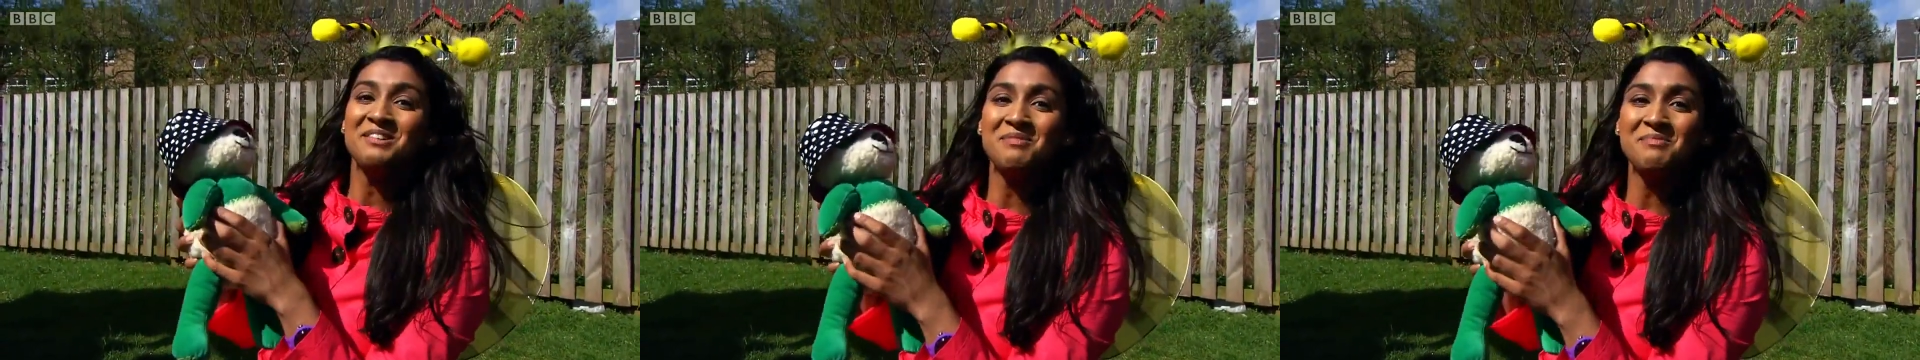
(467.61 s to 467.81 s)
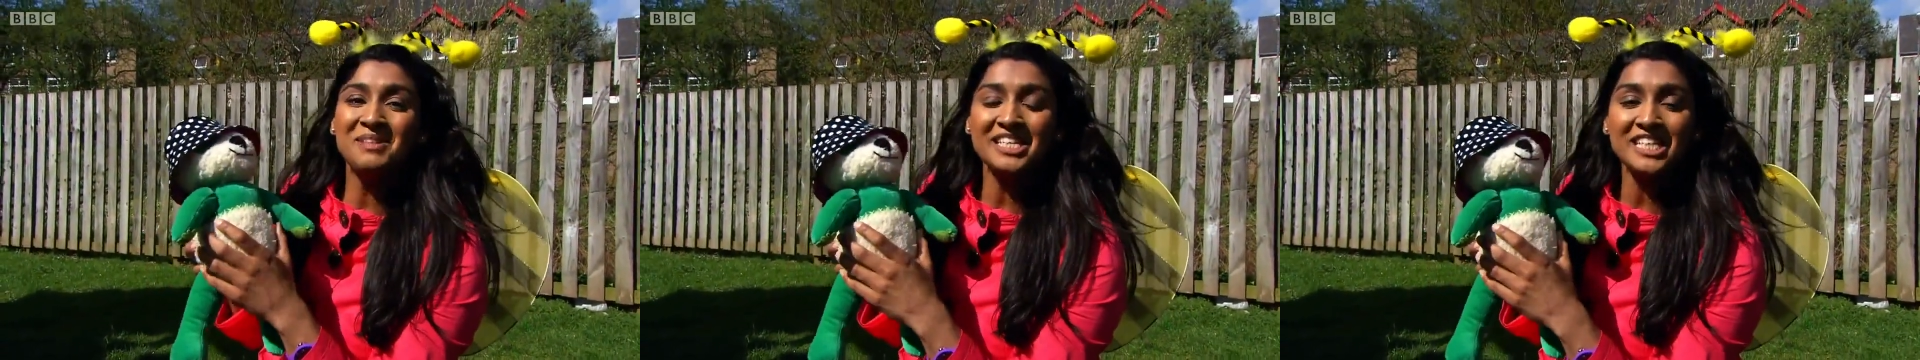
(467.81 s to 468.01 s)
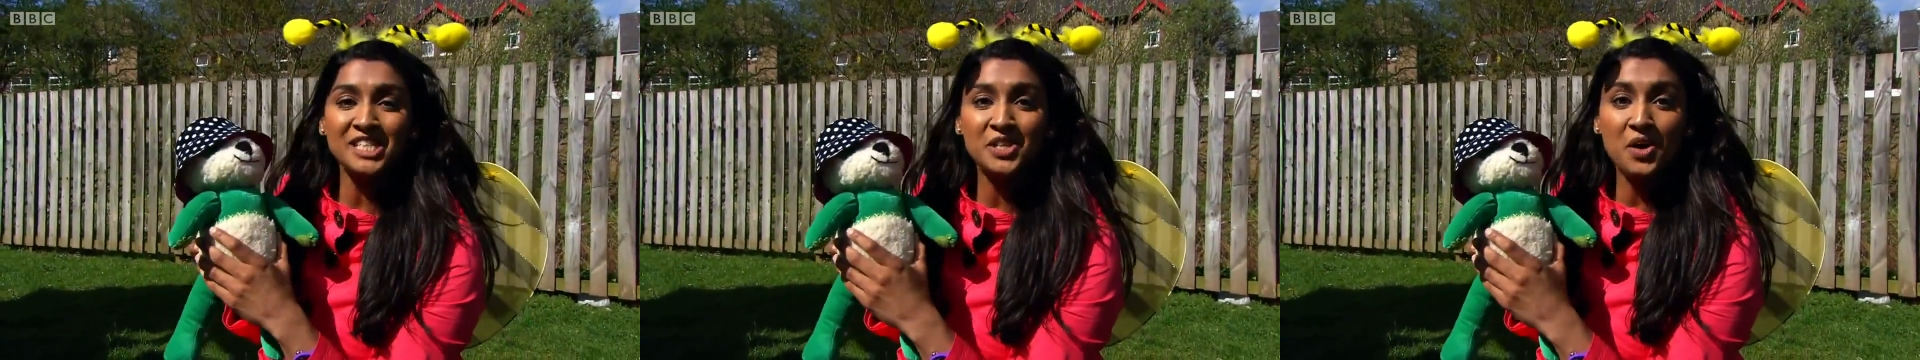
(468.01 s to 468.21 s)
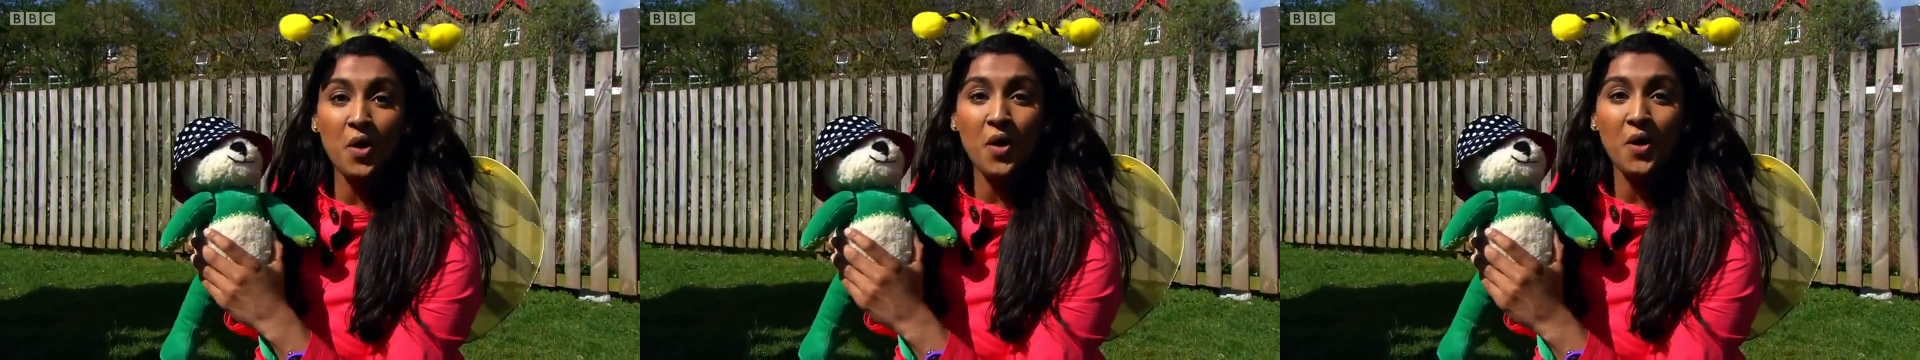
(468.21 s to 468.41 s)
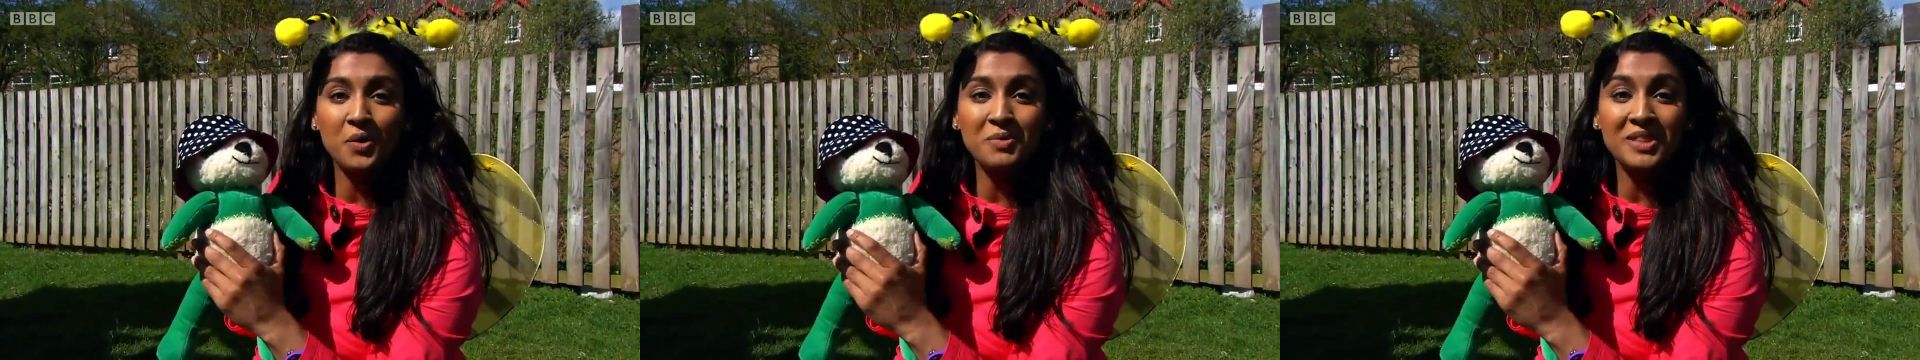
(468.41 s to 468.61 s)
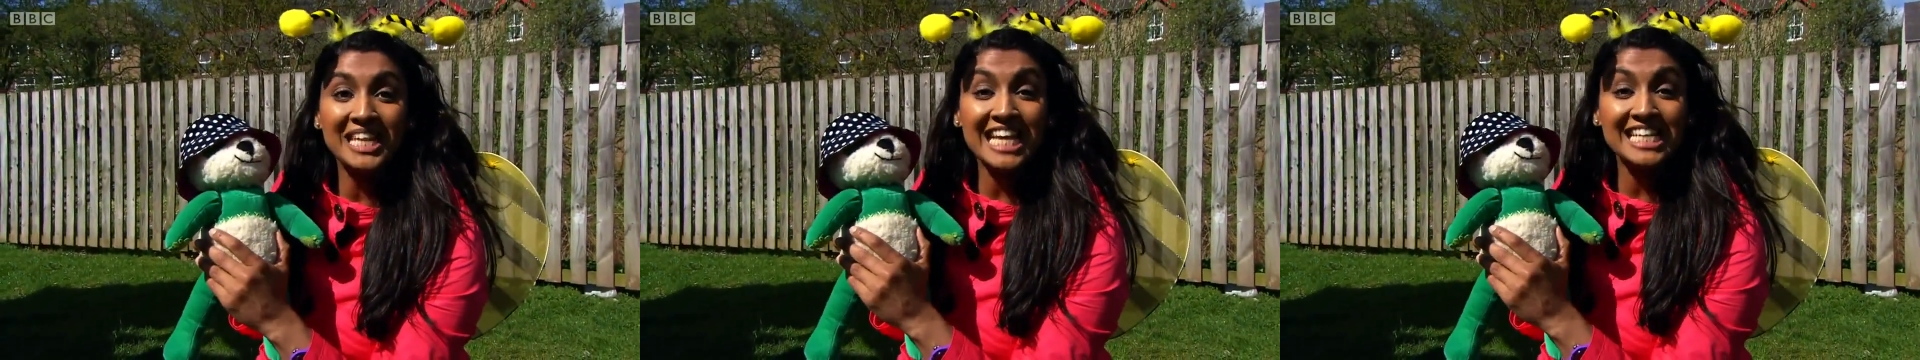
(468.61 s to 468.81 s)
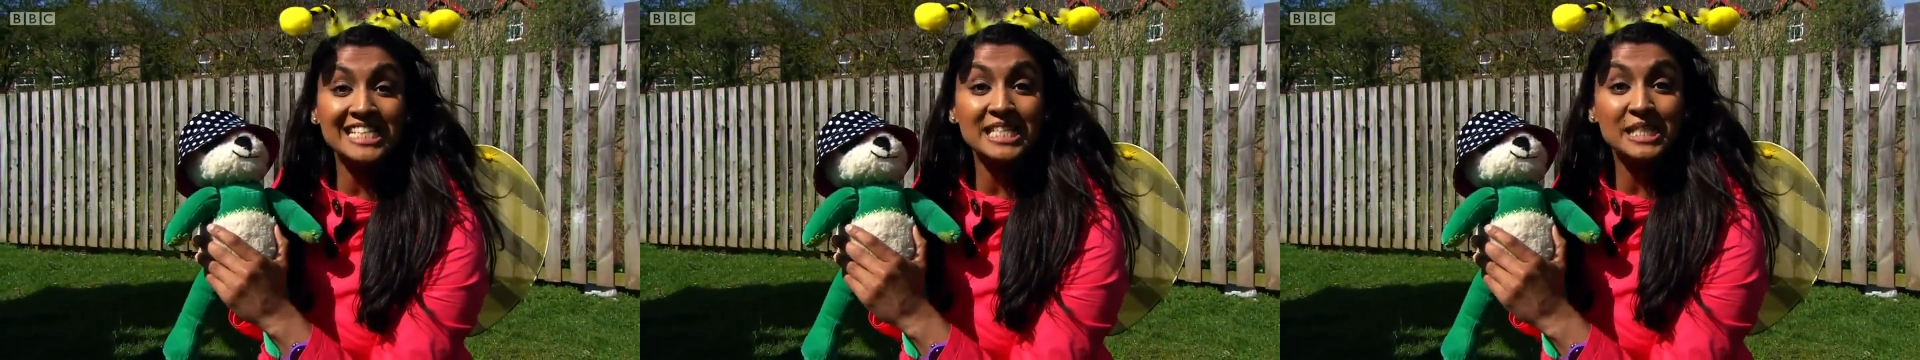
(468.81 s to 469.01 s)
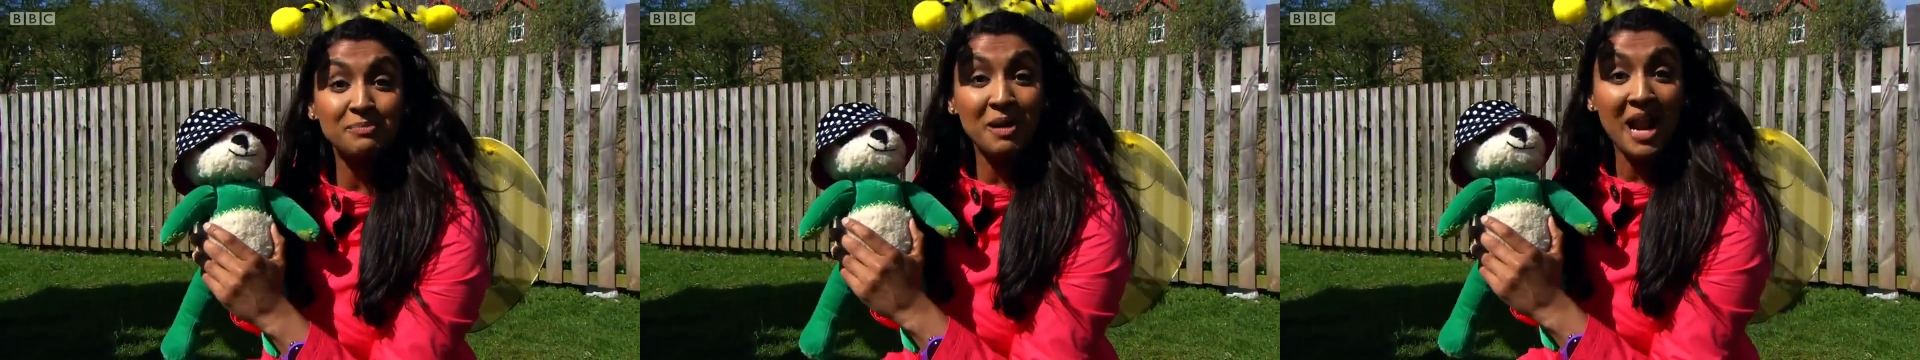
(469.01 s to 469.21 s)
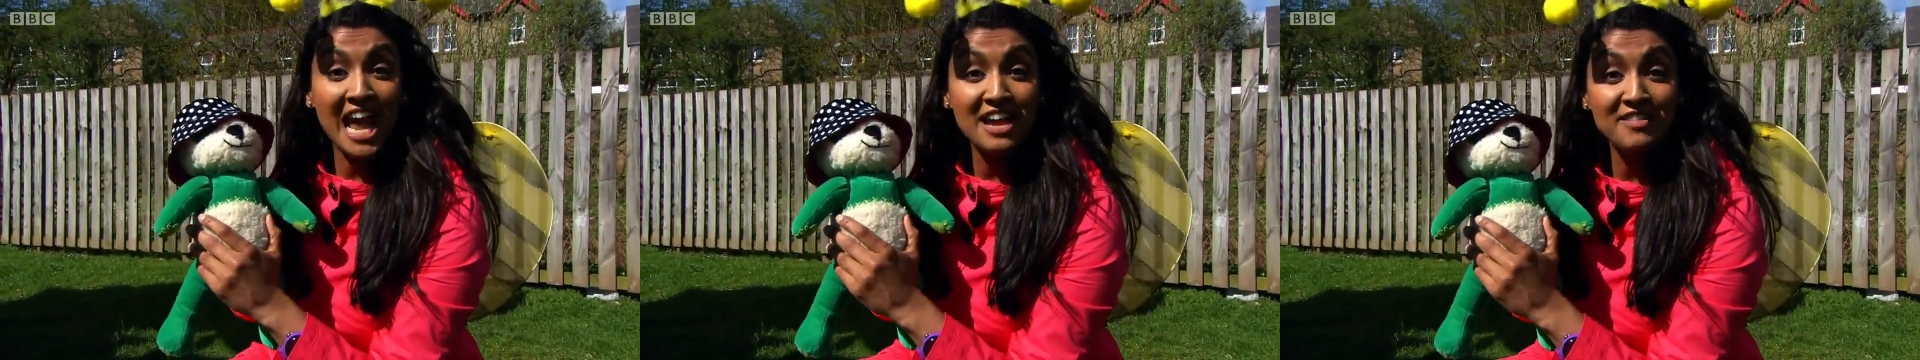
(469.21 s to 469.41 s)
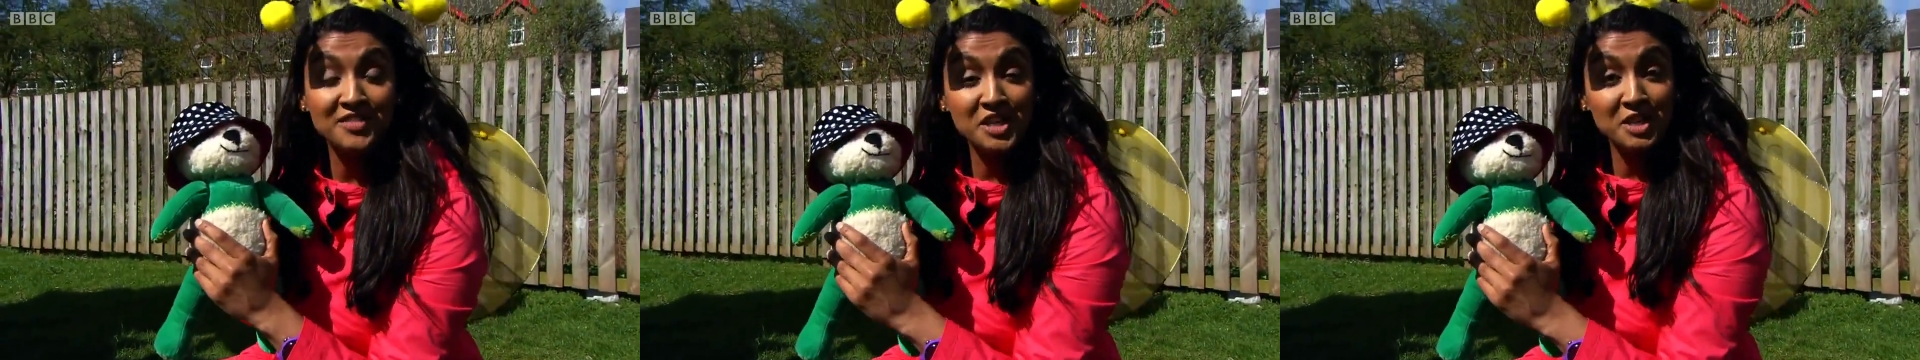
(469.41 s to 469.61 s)
Well, Misha's gone with Lexi to
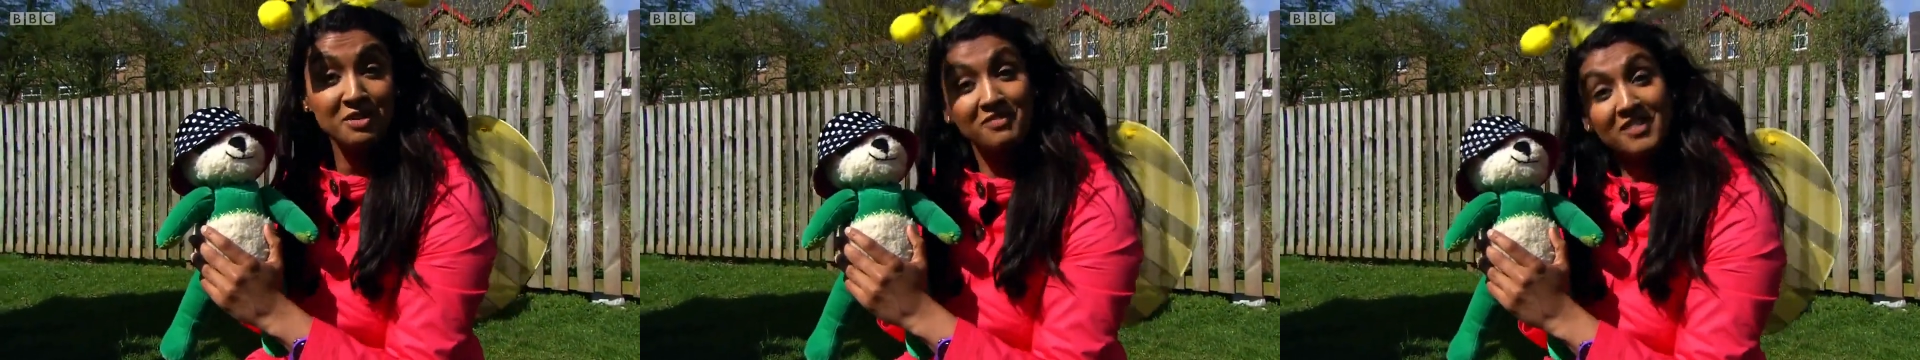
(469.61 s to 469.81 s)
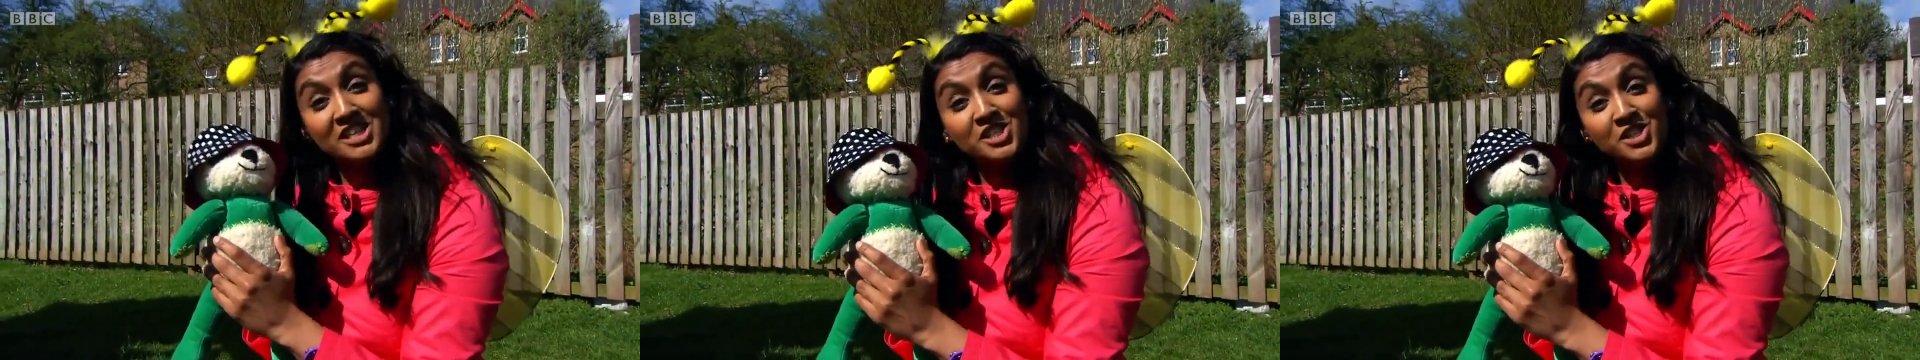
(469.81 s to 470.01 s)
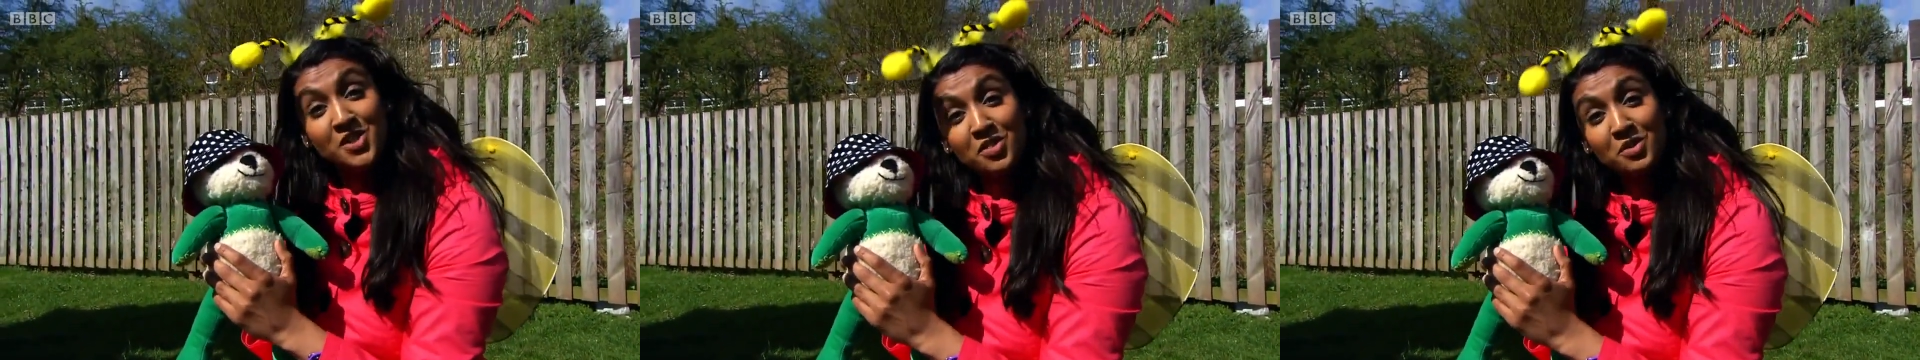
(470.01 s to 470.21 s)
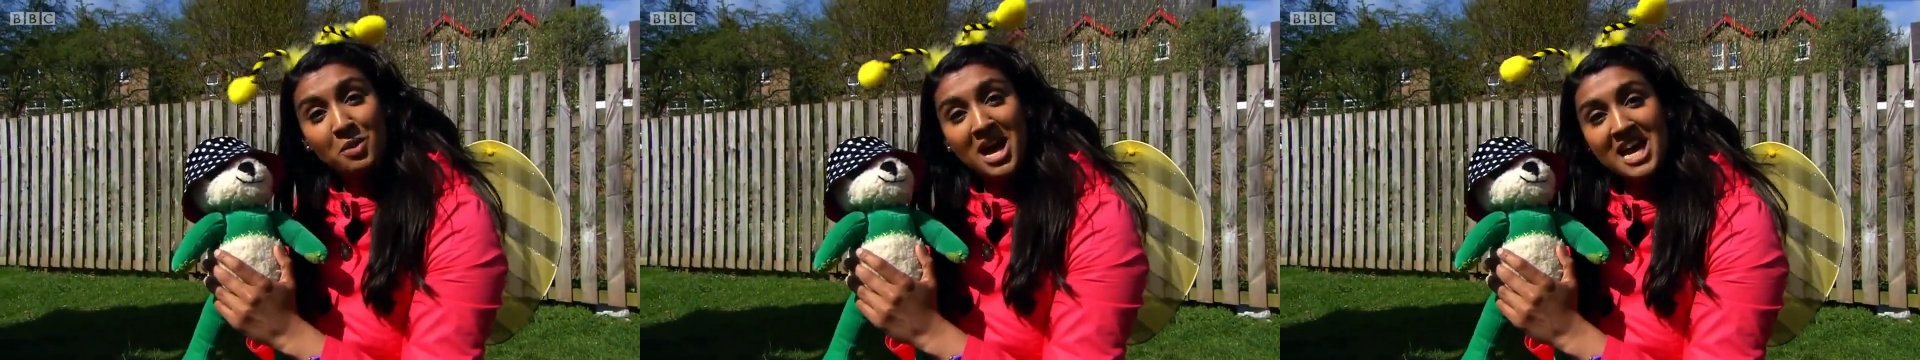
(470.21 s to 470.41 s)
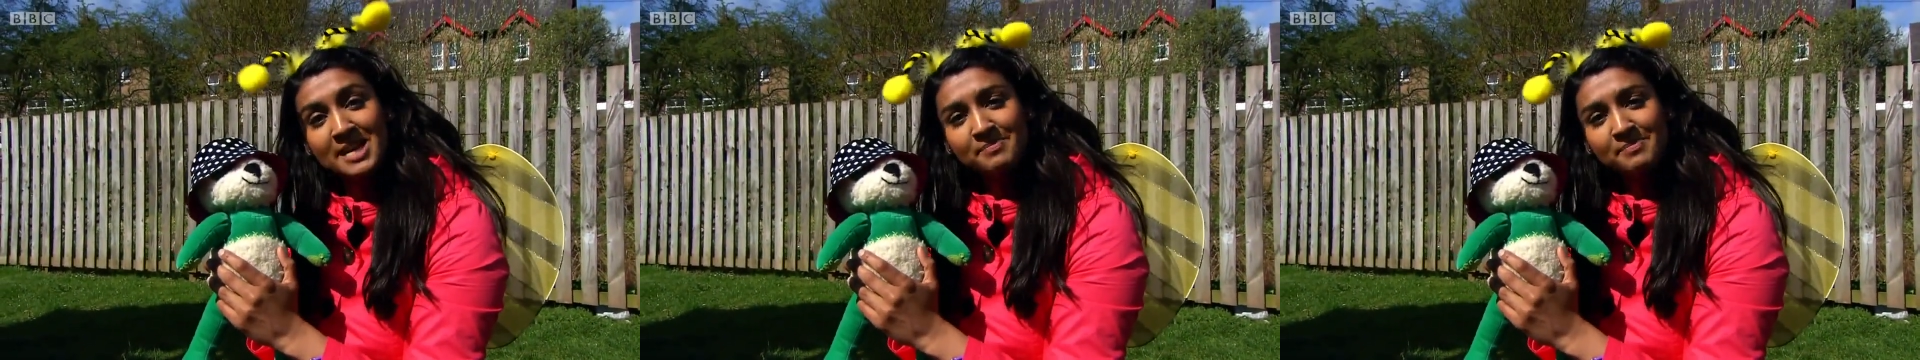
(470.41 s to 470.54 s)
play for new adventures on the way.